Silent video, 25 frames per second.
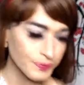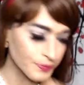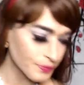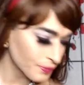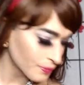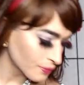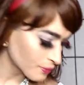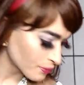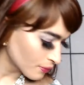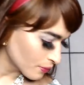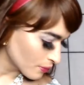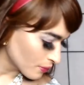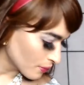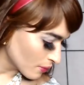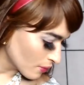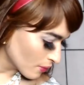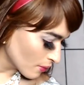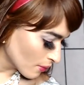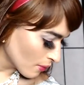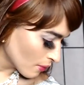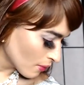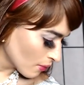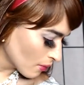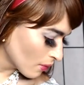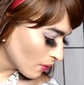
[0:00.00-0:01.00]

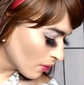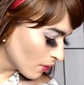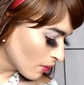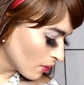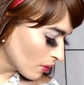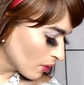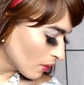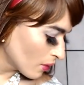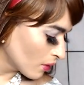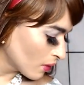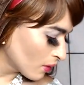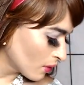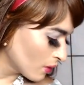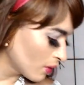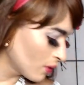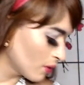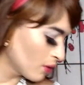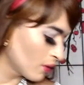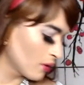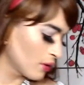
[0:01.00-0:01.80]
Nothing is said.